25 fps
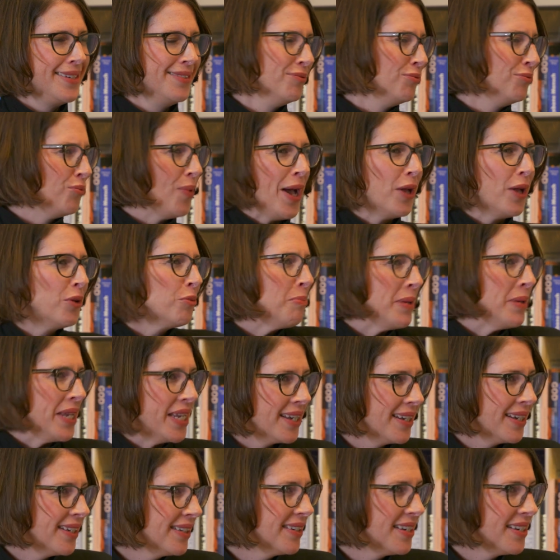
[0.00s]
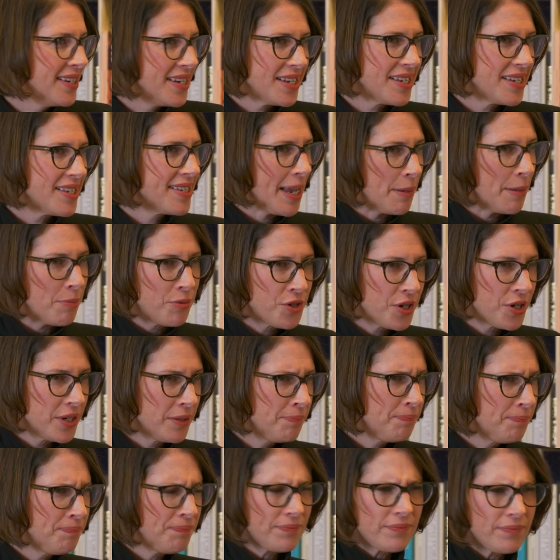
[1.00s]
well-being and
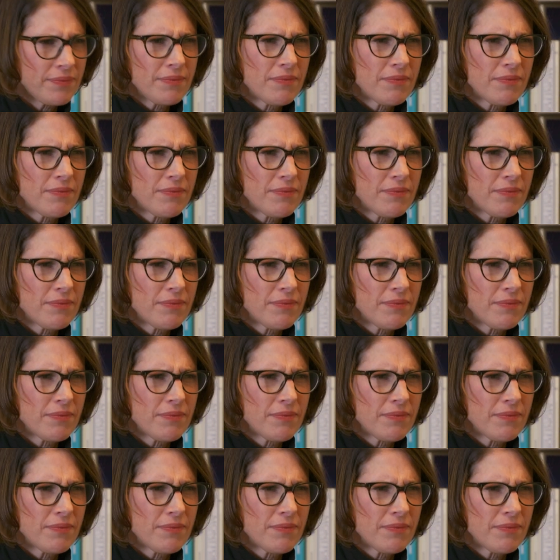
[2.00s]
deception